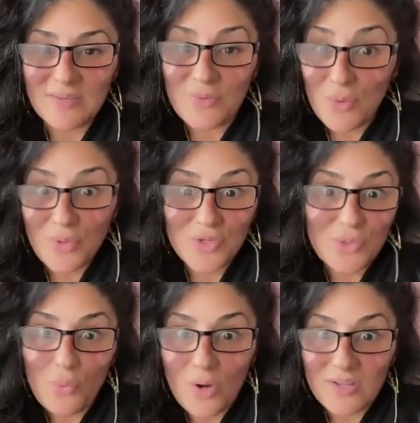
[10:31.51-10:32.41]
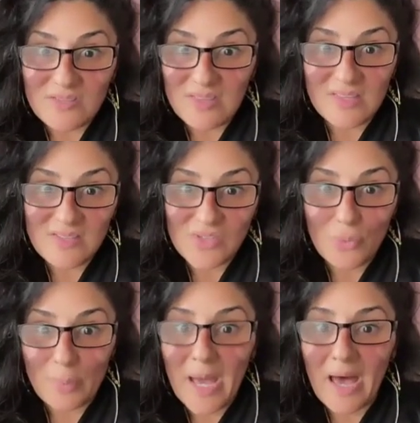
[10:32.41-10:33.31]
of course, she wanted this
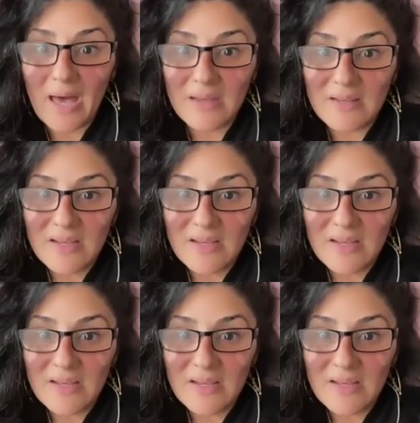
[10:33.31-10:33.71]
so bad.